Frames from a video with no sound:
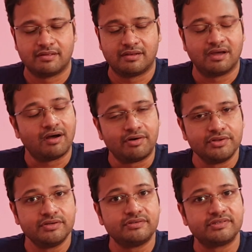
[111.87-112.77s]
Now, how do
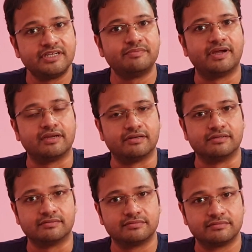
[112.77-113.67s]
you treat
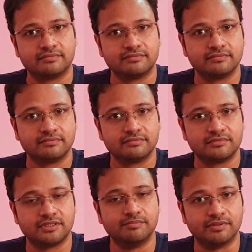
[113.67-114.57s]
migraine?
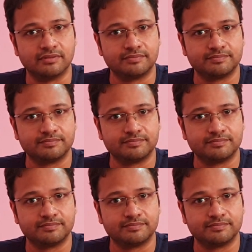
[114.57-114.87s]
Simple.